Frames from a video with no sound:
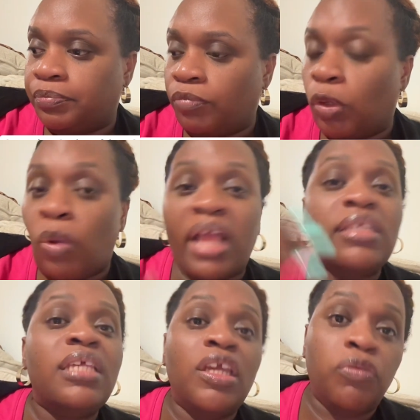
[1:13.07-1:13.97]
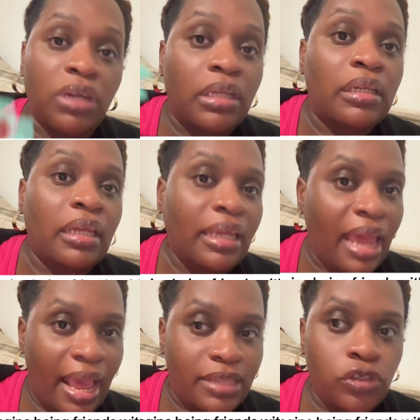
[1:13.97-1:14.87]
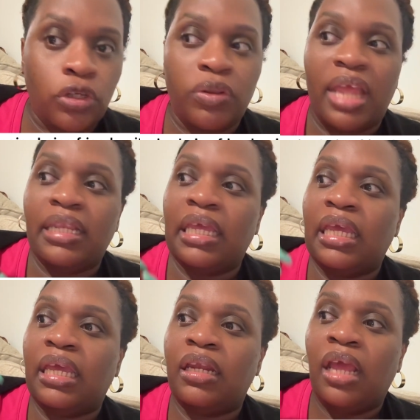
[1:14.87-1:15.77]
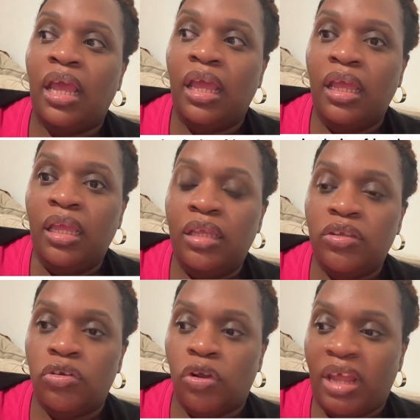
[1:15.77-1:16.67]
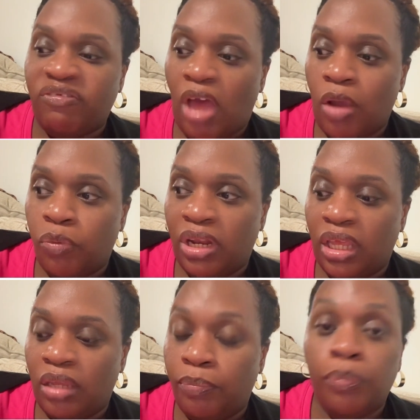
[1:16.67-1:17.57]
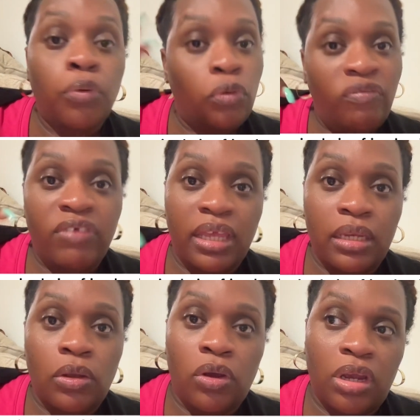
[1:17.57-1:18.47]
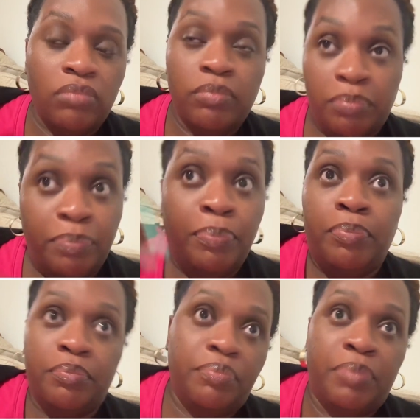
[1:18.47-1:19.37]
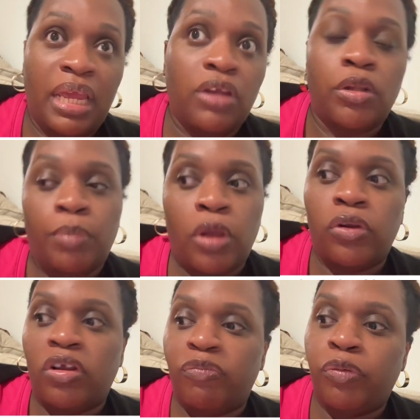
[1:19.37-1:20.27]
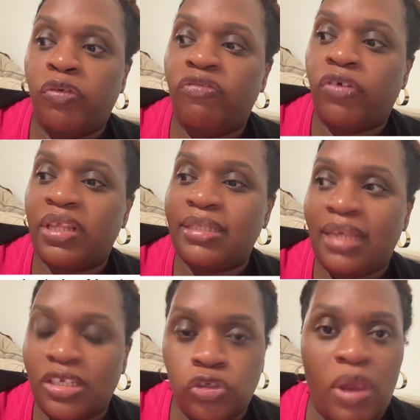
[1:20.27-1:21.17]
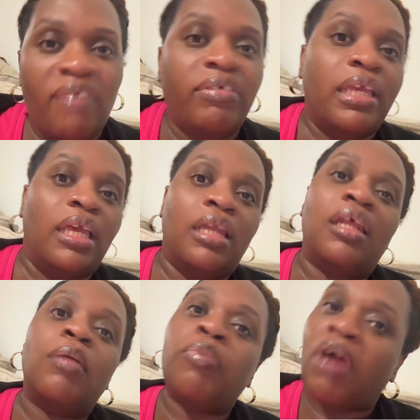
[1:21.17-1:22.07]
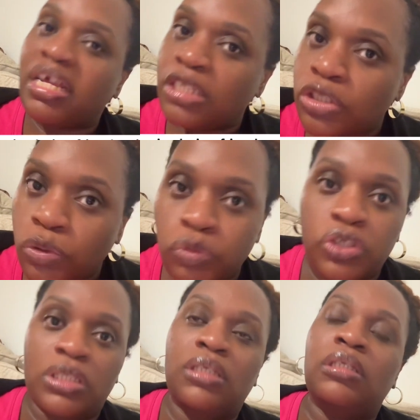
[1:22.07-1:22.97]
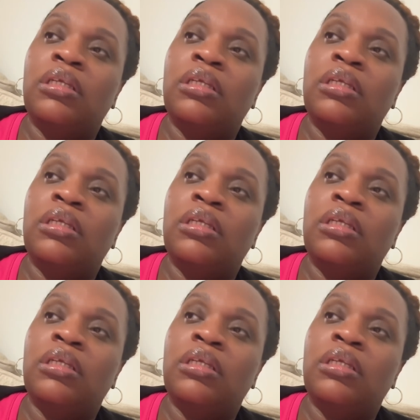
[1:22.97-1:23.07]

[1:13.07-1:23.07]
racketeering case. They've already proven or bear the burden of proof for the sex trafficking and the prostitution.